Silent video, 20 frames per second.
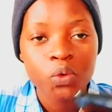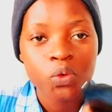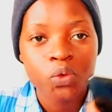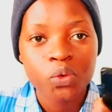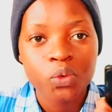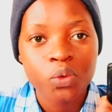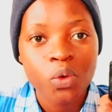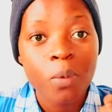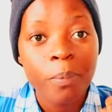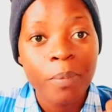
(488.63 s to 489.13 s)

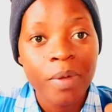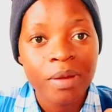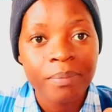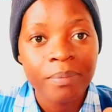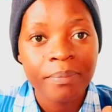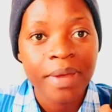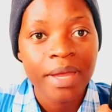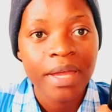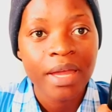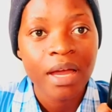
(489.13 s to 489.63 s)
to open
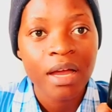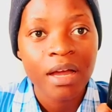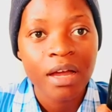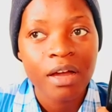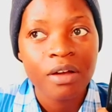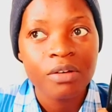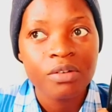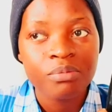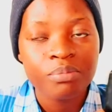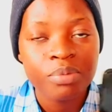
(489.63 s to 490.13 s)
my
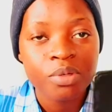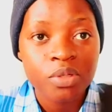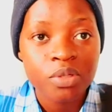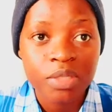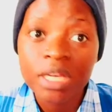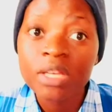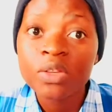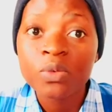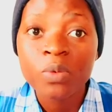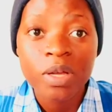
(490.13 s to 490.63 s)
account because
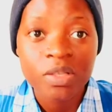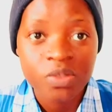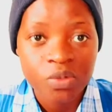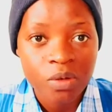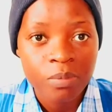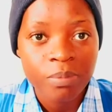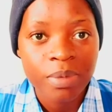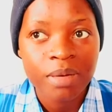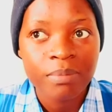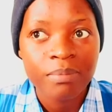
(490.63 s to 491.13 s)
it was
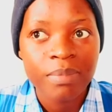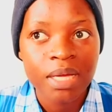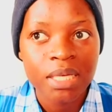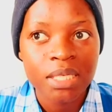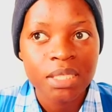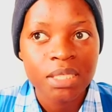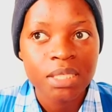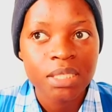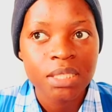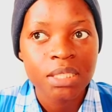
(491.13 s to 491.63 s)
open but
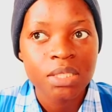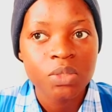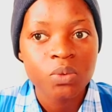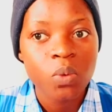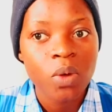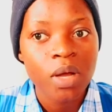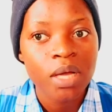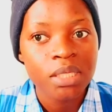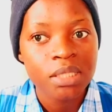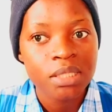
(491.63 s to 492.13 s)
it
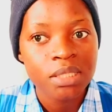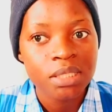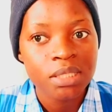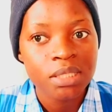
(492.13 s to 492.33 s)
was